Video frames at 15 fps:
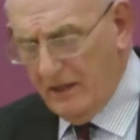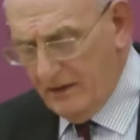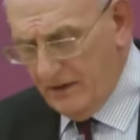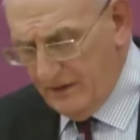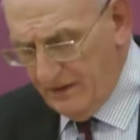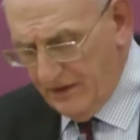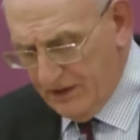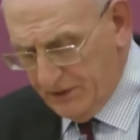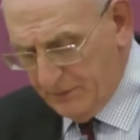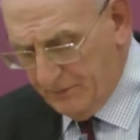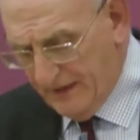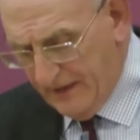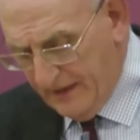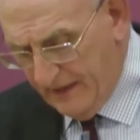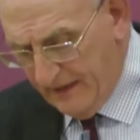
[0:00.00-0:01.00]
this
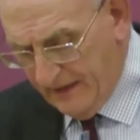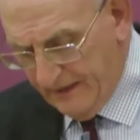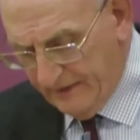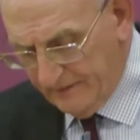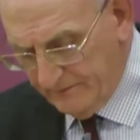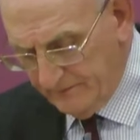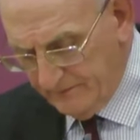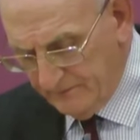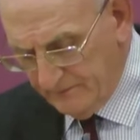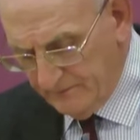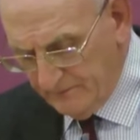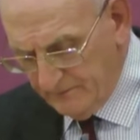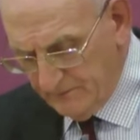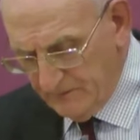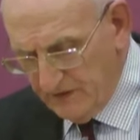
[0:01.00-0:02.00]
be,
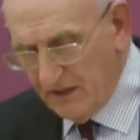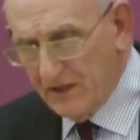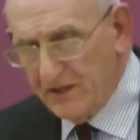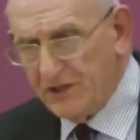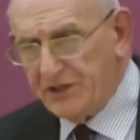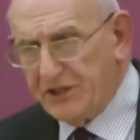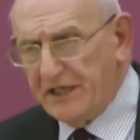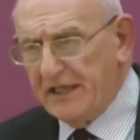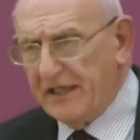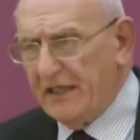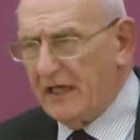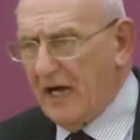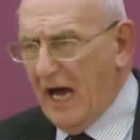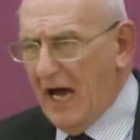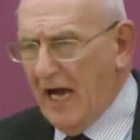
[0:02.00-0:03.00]

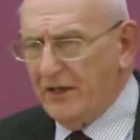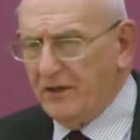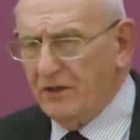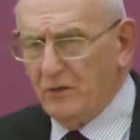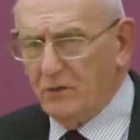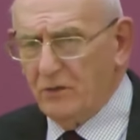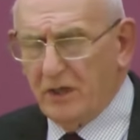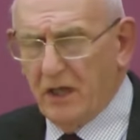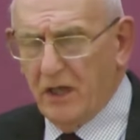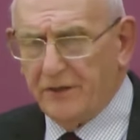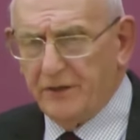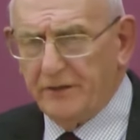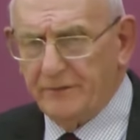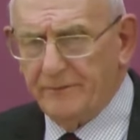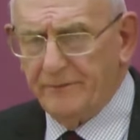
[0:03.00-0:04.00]
seeing I know
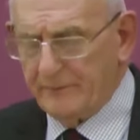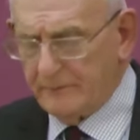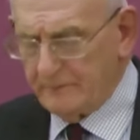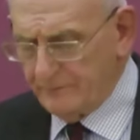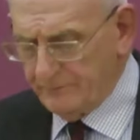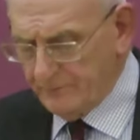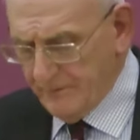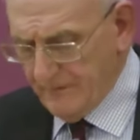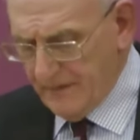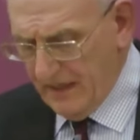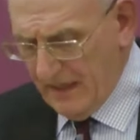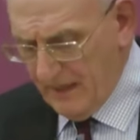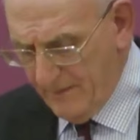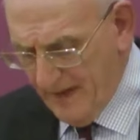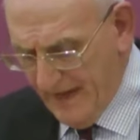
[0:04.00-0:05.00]
not
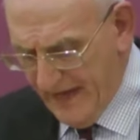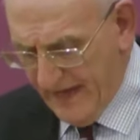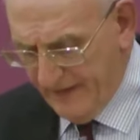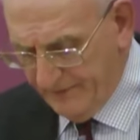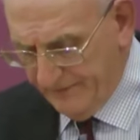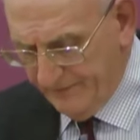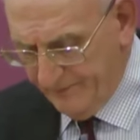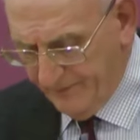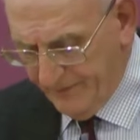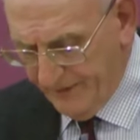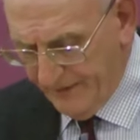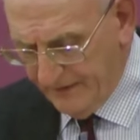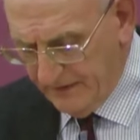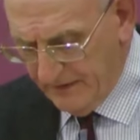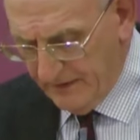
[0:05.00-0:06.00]
a man?
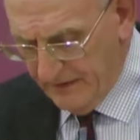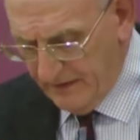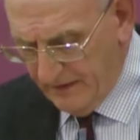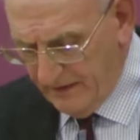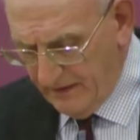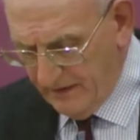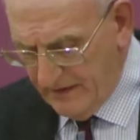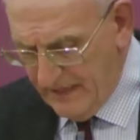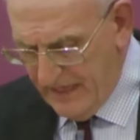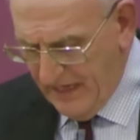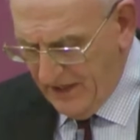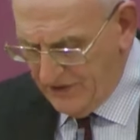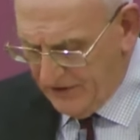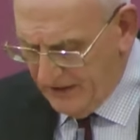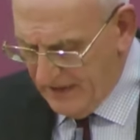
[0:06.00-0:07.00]
And the
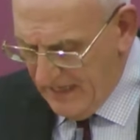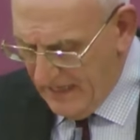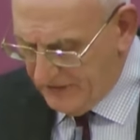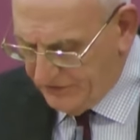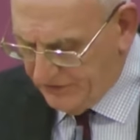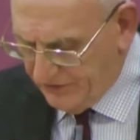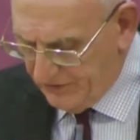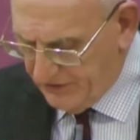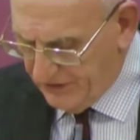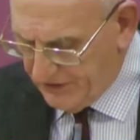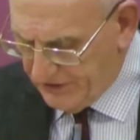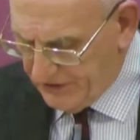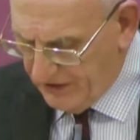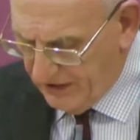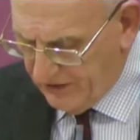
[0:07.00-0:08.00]
angel answered and
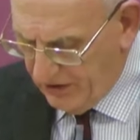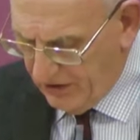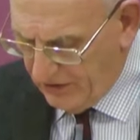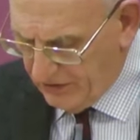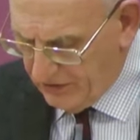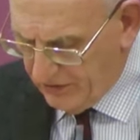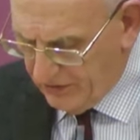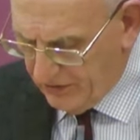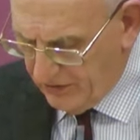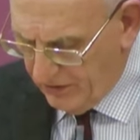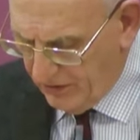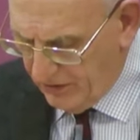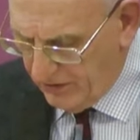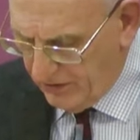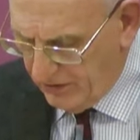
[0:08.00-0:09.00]
said unto
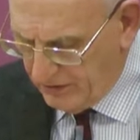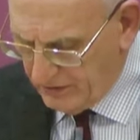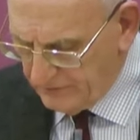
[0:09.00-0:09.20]
her,